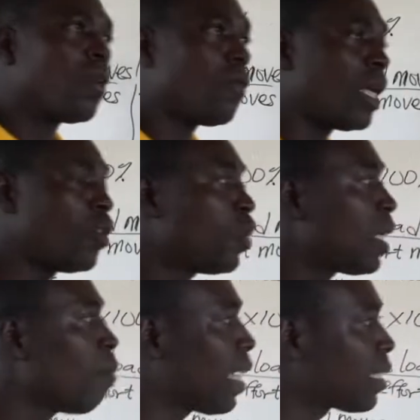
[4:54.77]
If you are
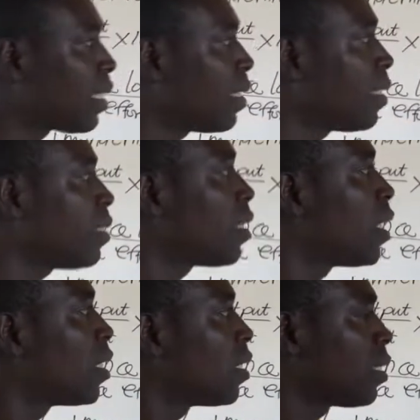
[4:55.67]
using machines
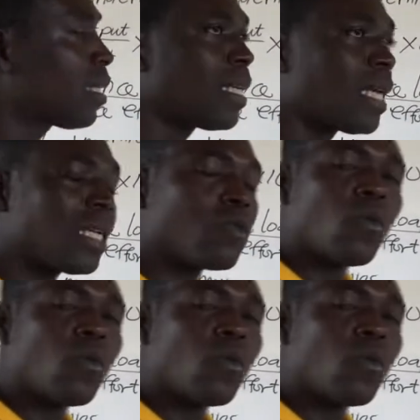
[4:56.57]
such as